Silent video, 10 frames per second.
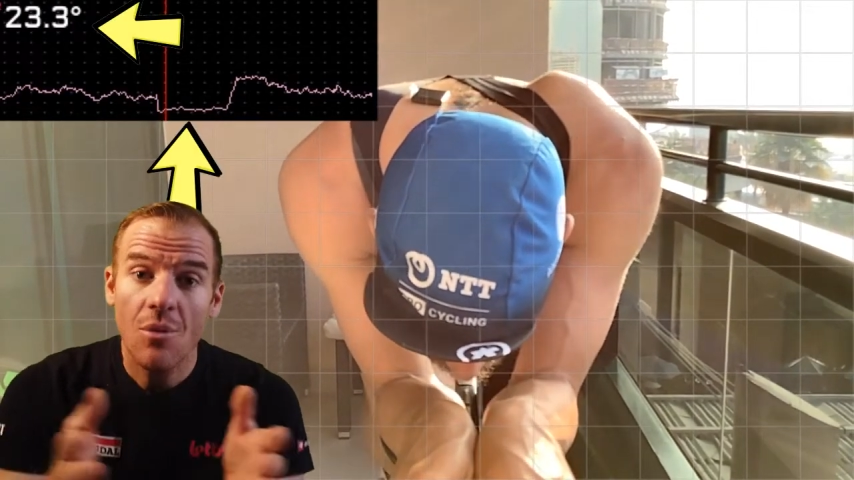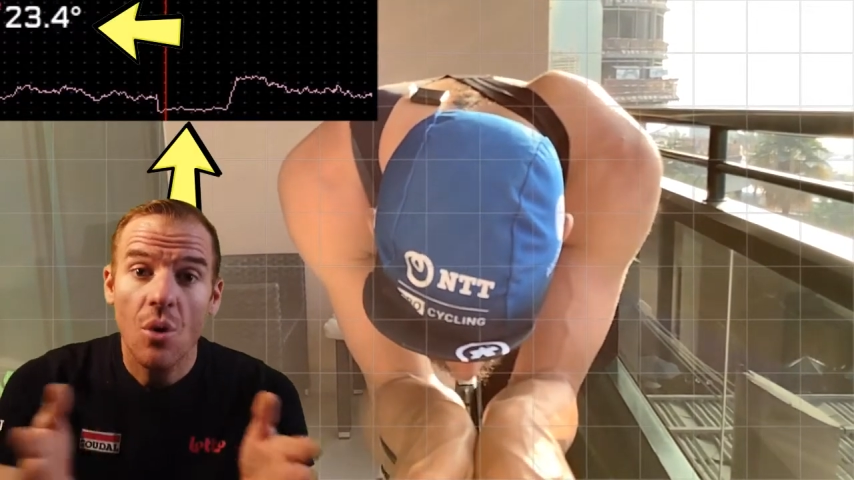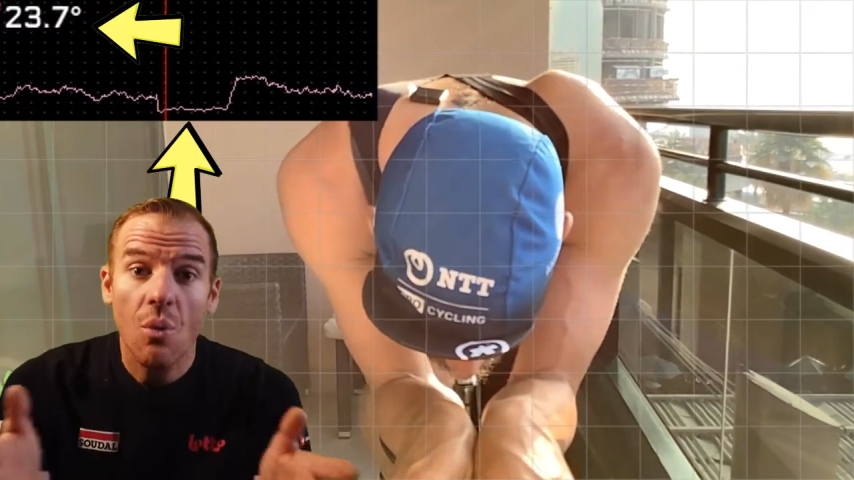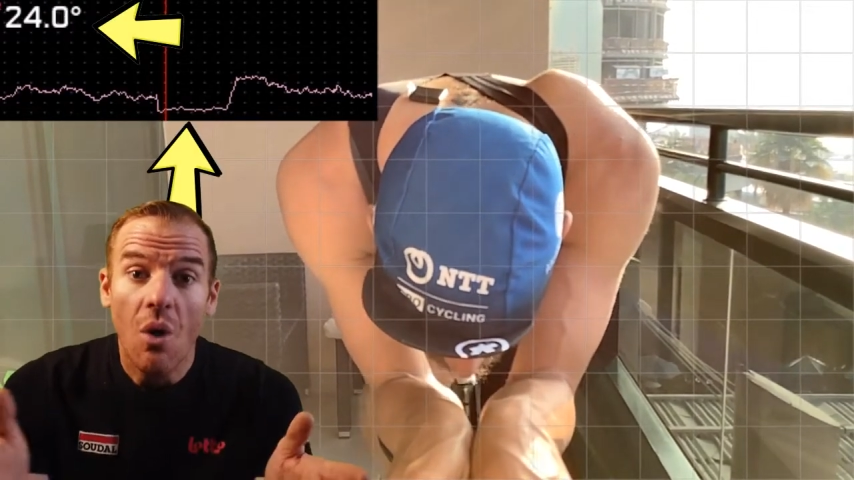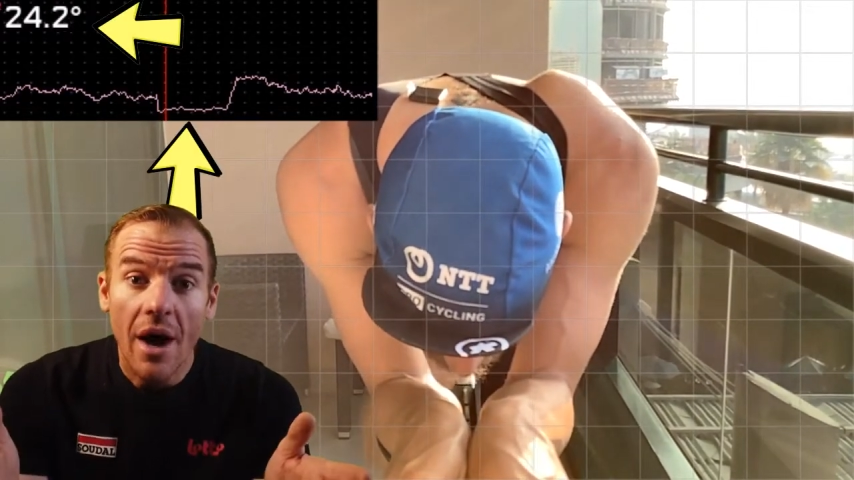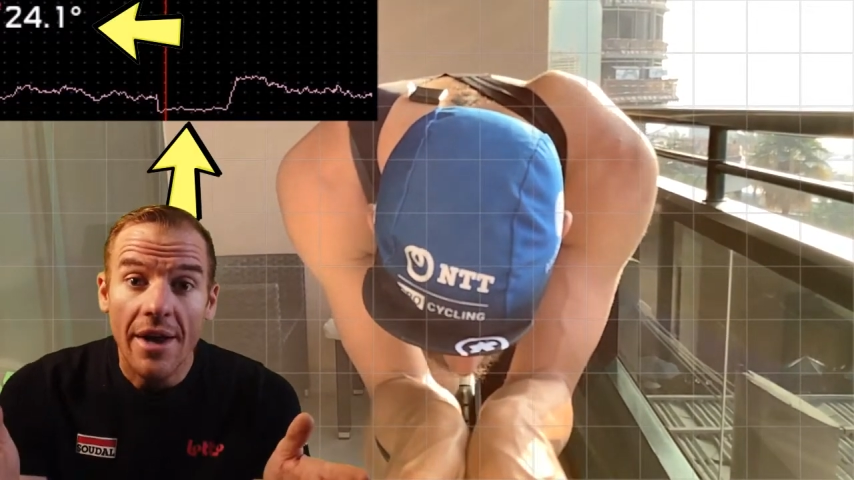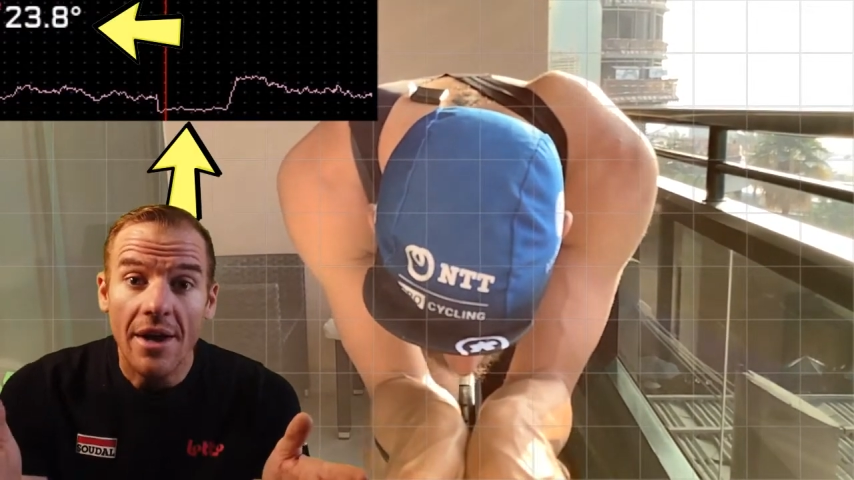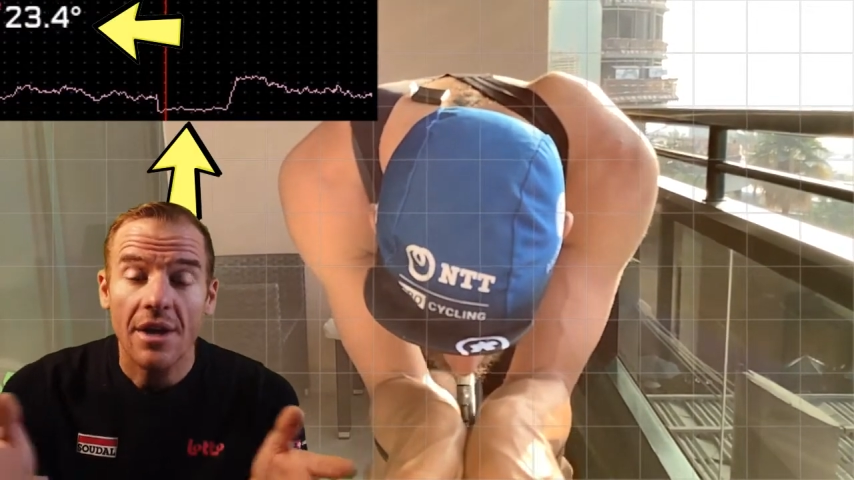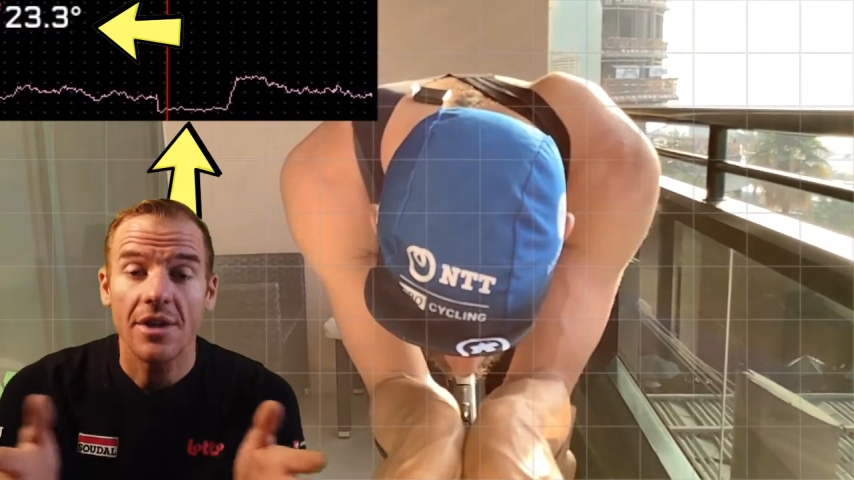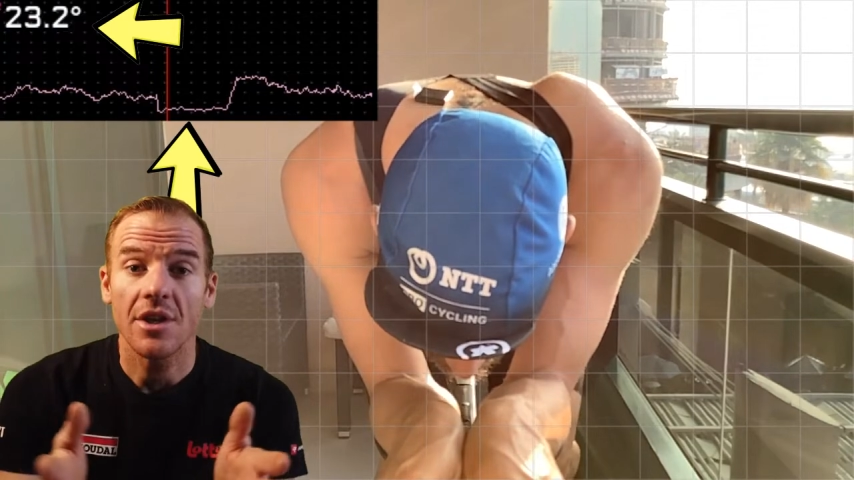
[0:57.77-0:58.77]
more
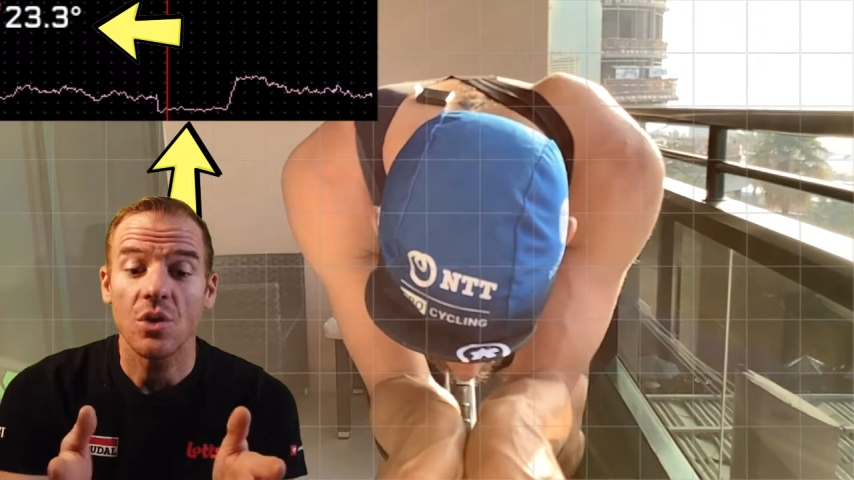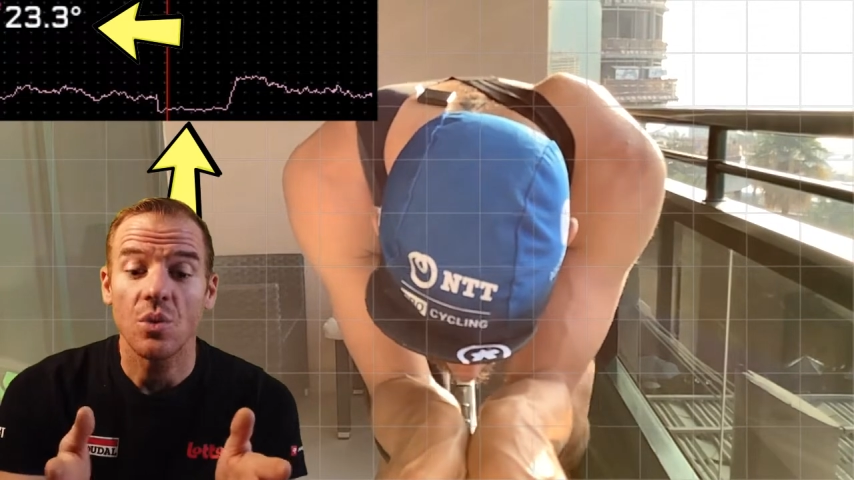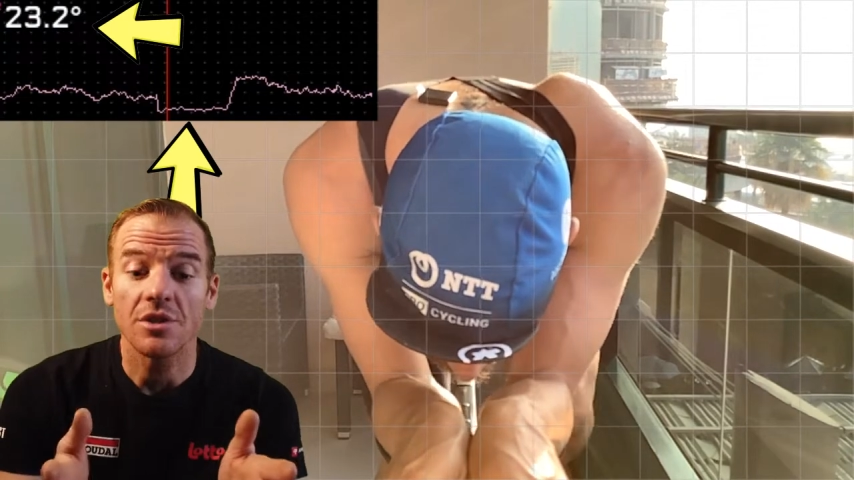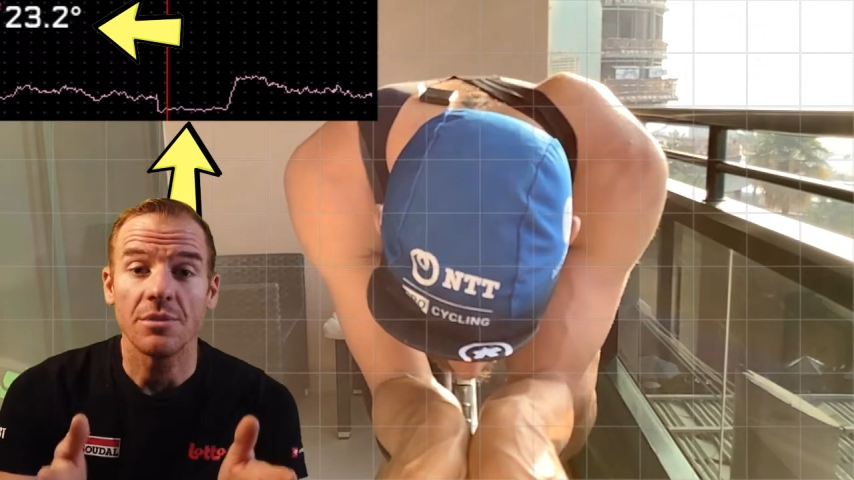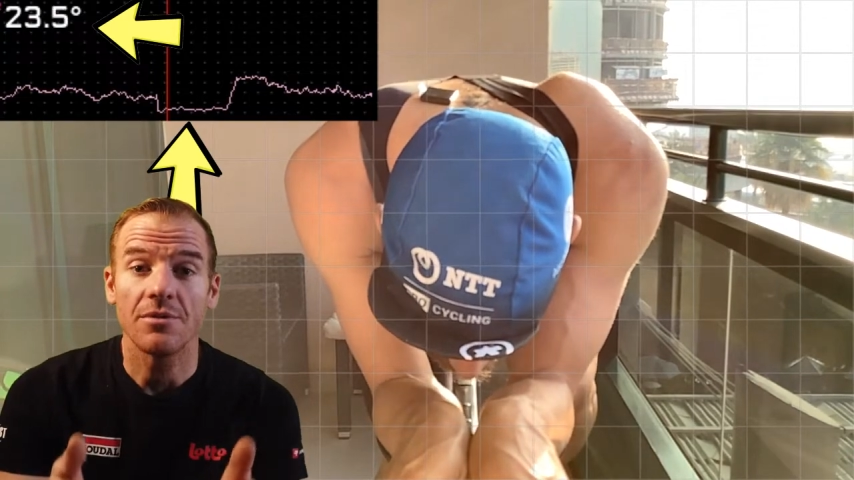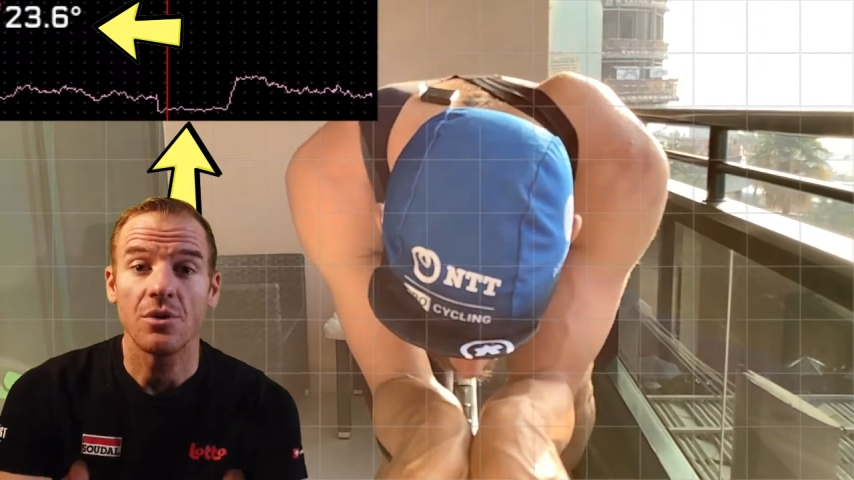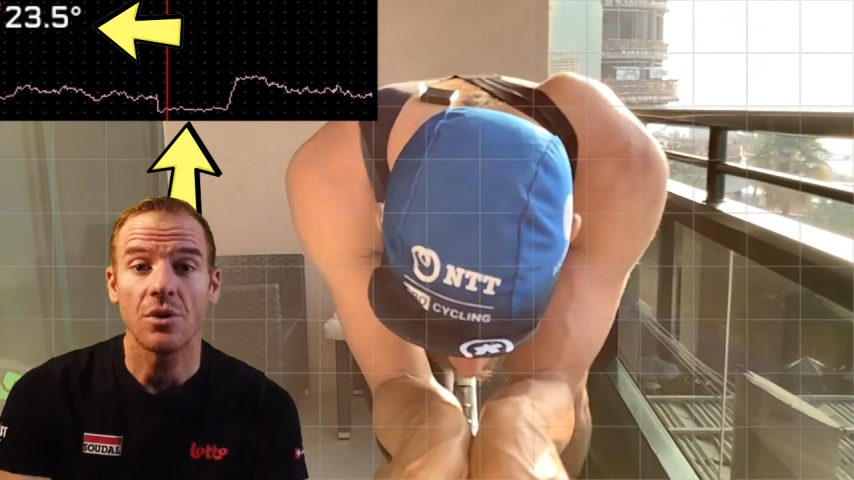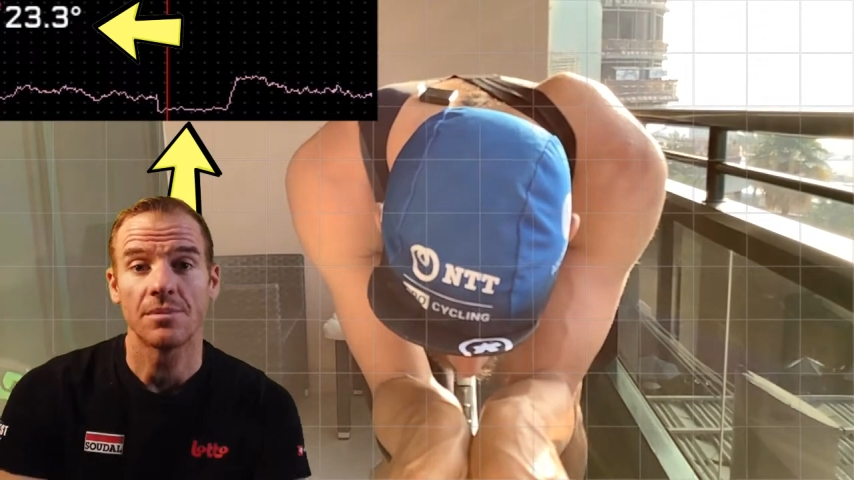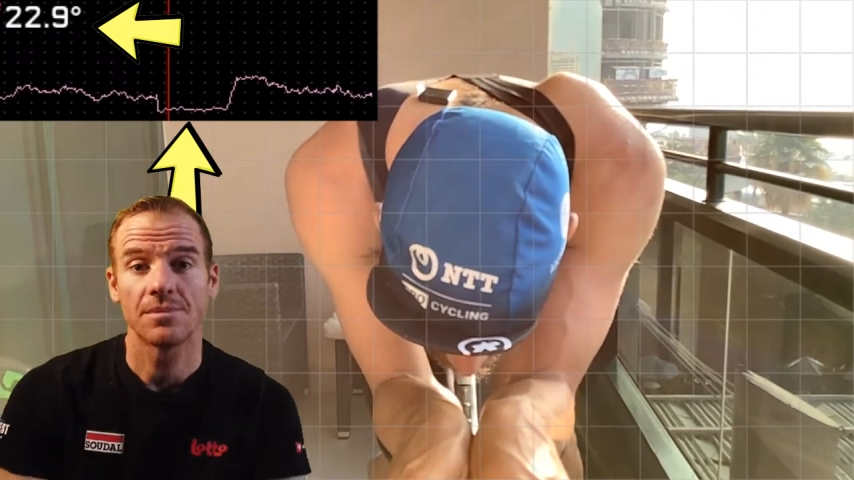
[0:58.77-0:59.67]
wider than he was before.